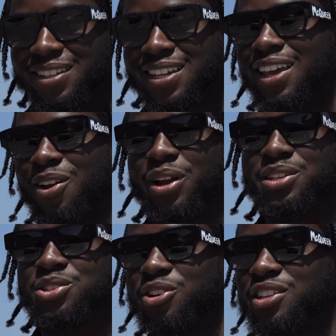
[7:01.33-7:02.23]
to get
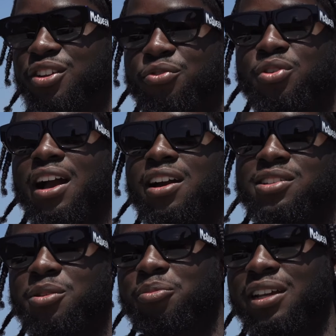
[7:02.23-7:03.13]
registration if you got
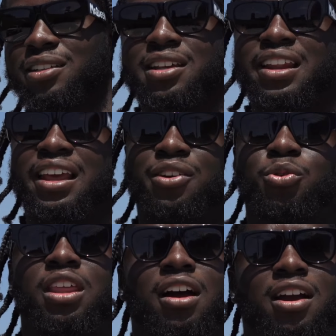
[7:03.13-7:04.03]
custom plates. And it,
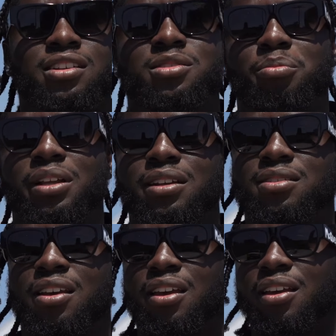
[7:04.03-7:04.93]
without custom
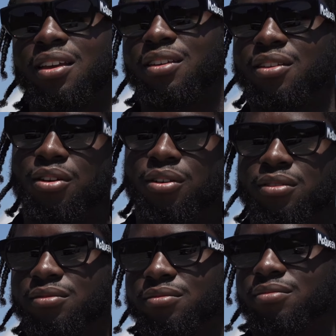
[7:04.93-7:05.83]
plates, you know,
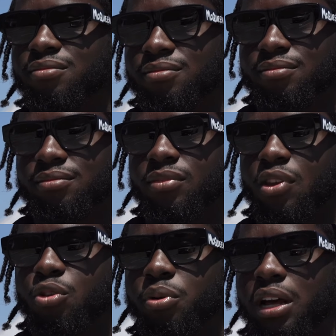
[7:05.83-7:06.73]

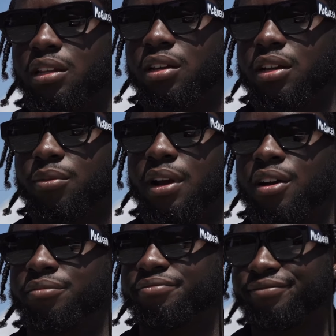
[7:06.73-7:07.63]
you're probably looking
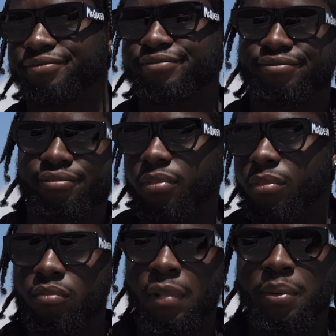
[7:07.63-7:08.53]
around
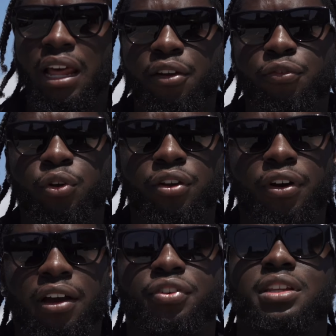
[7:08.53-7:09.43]
maybe like
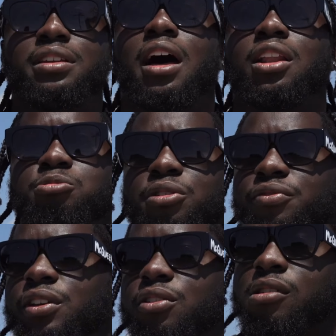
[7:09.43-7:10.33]
forty-five, fifty dollars per
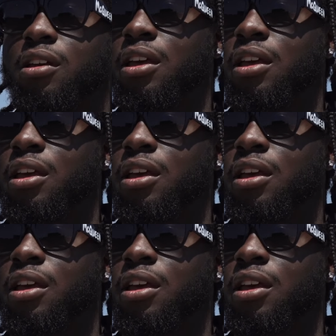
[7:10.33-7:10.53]
vehicle.